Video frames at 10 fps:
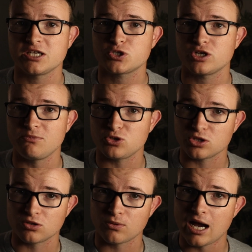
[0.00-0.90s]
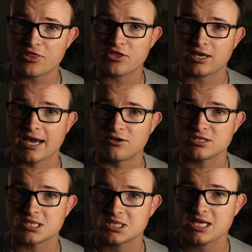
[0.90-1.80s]
contribute to the Roth account
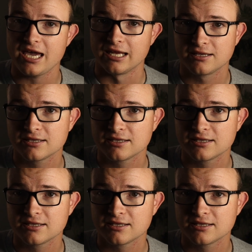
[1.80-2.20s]
instead.